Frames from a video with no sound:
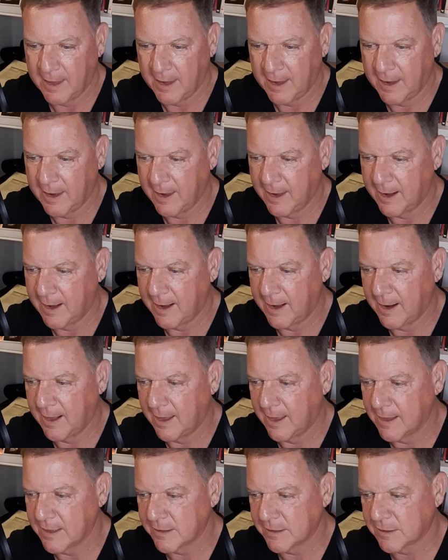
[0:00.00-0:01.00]
And
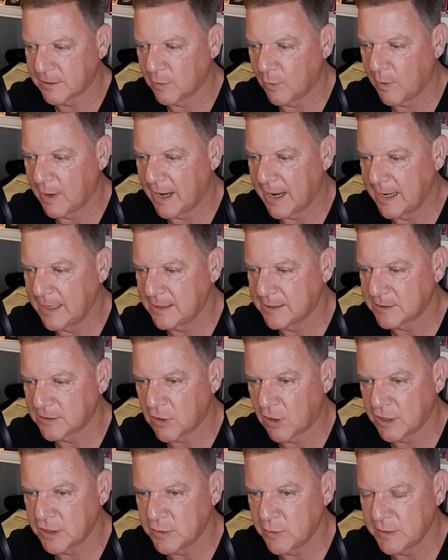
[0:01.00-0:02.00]
uh, so I
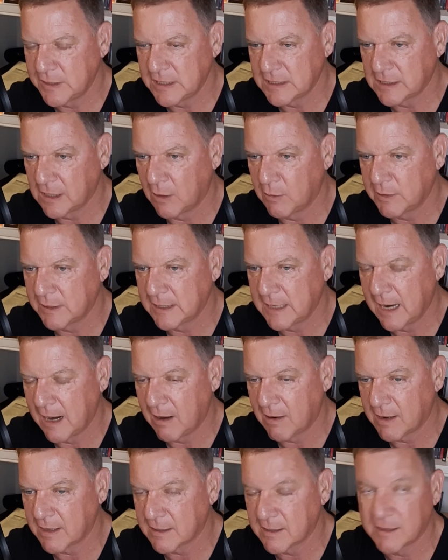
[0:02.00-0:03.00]
started doing these loaded
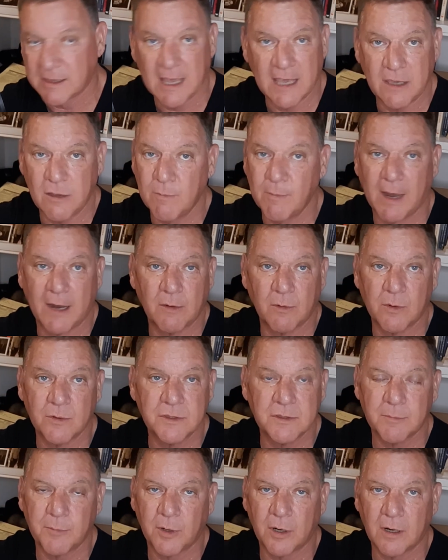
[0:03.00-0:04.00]
carries. And thank you, Mike
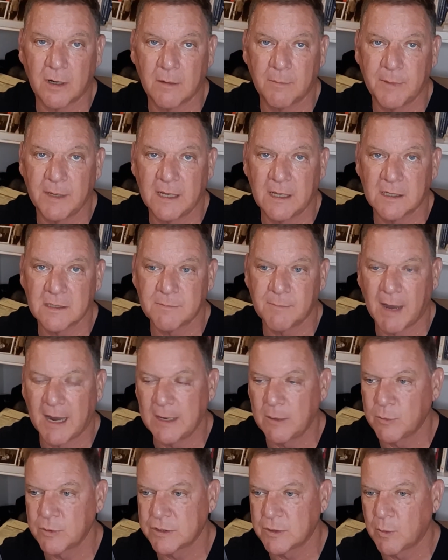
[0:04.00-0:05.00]
Rosenberg, because
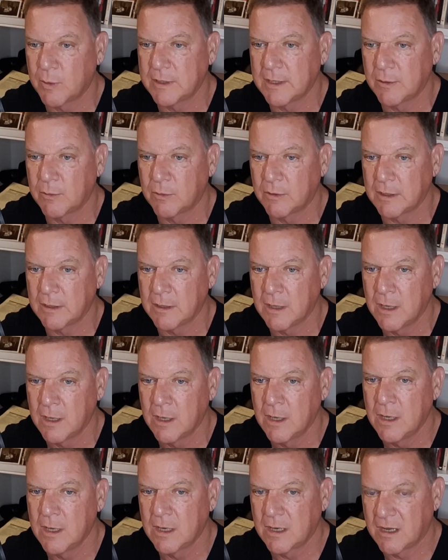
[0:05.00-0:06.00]
Mike was the one that really
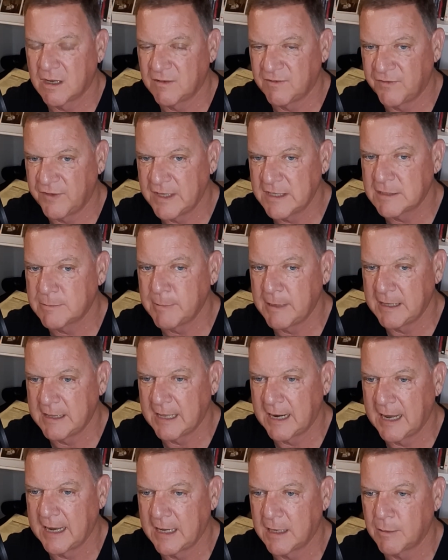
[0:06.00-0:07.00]
convinced me
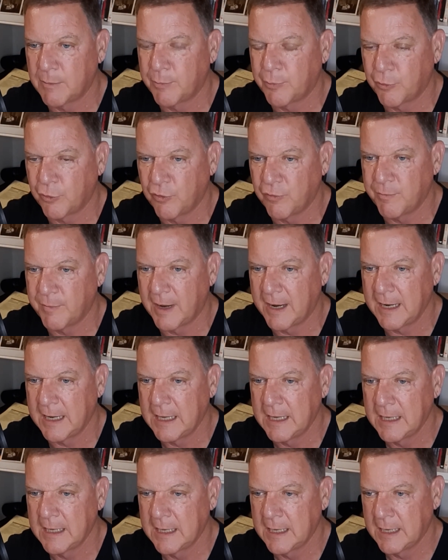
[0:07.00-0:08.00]
that I could improve my
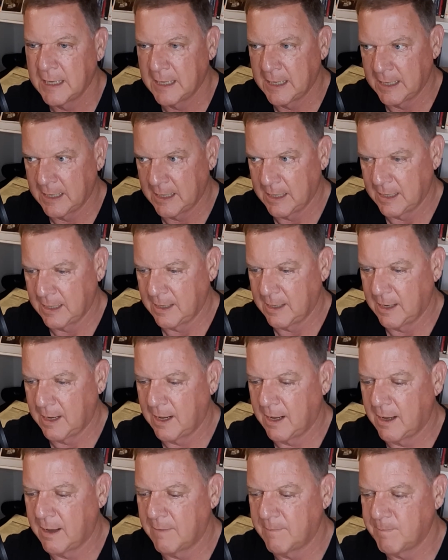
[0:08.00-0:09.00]

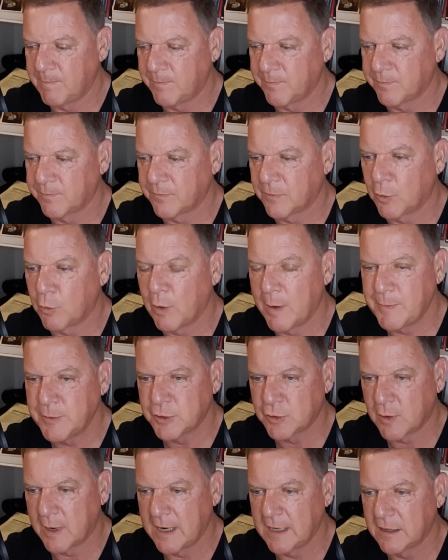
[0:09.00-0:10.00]
um, grip
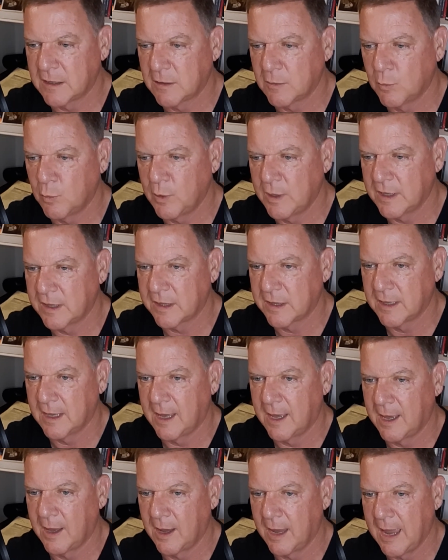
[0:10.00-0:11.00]
strength with
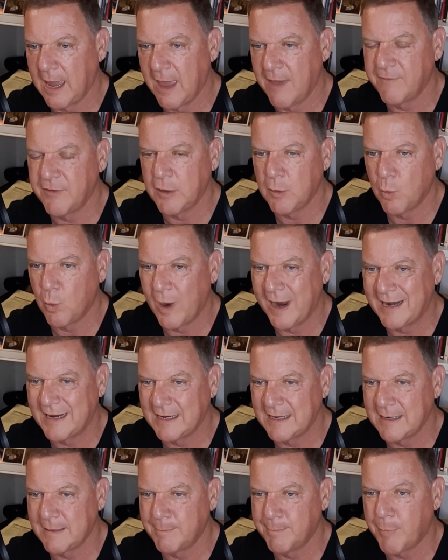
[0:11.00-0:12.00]
uh, heavy
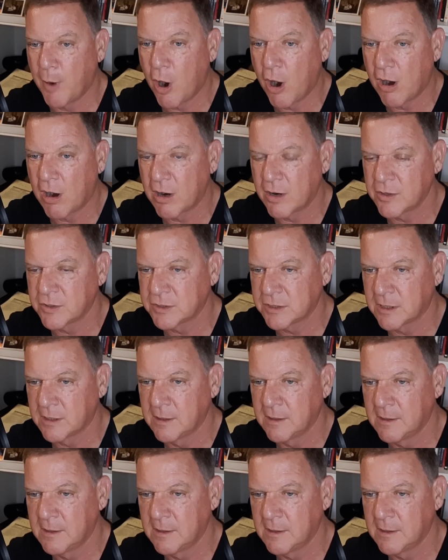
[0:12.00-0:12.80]
weighted bars.